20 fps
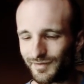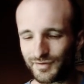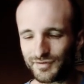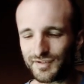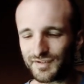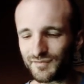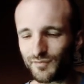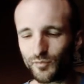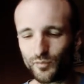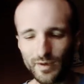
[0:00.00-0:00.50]
they're
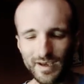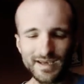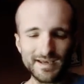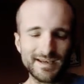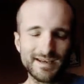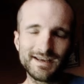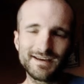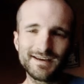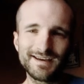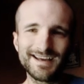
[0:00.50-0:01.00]
just
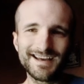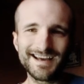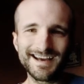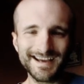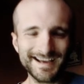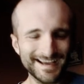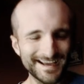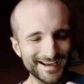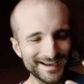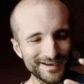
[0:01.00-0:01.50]
waiting.
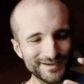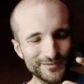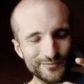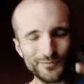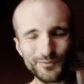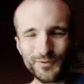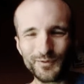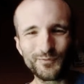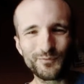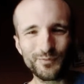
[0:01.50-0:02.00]

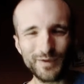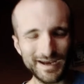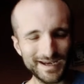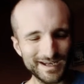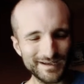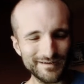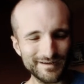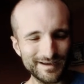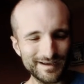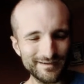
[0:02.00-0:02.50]
They're
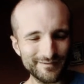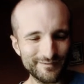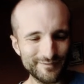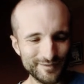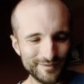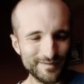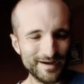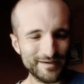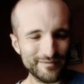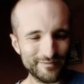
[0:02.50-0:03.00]
waiting
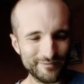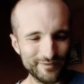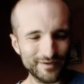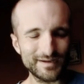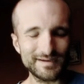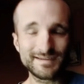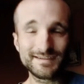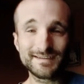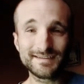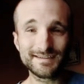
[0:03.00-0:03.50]
for my
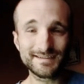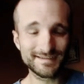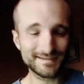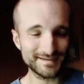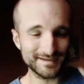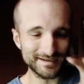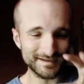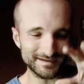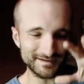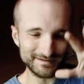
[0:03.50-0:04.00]
foot
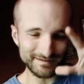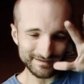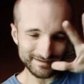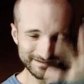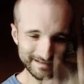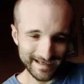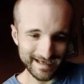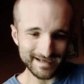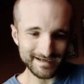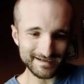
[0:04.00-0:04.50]
to
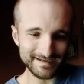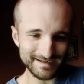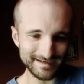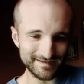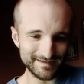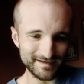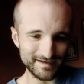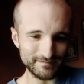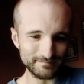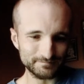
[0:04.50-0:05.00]
land
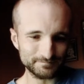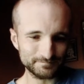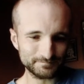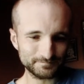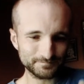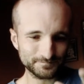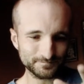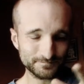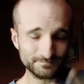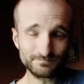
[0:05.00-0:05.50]
in them
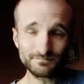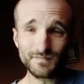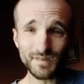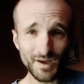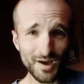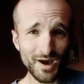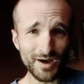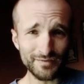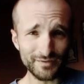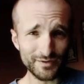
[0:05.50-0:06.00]

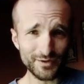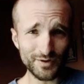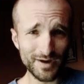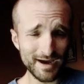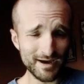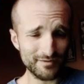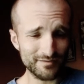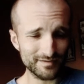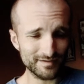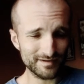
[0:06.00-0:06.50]
on the
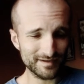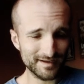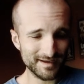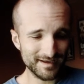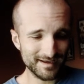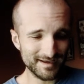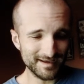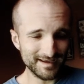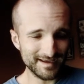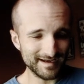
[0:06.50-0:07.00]
ground.
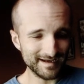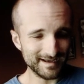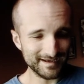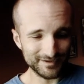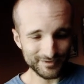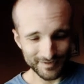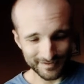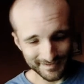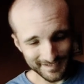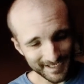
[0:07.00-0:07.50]
And
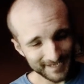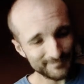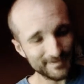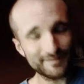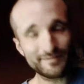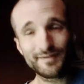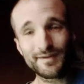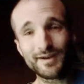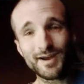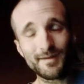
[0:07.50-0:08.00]
I take
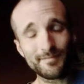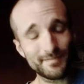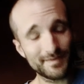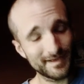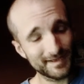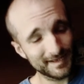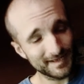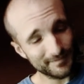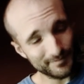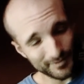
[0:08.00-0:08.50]
my foot
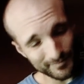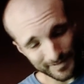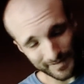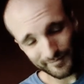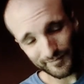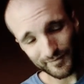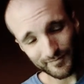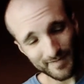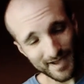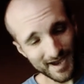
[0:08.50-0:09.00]
up, put
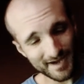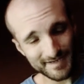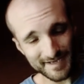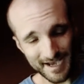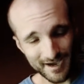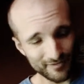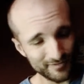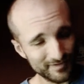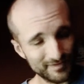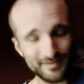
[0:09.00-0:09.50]
my foot back
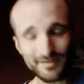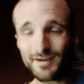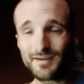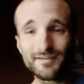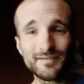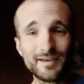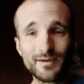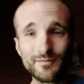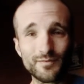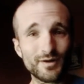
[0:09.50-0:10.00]
down, and
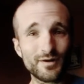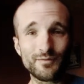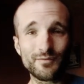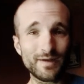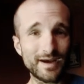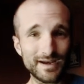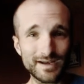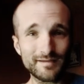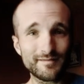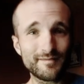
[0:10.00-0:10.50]
there they were
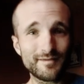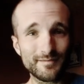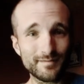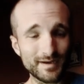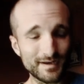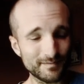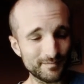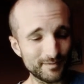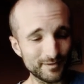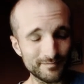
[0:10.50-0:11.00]
waiting for
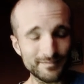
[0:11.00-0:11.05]
me to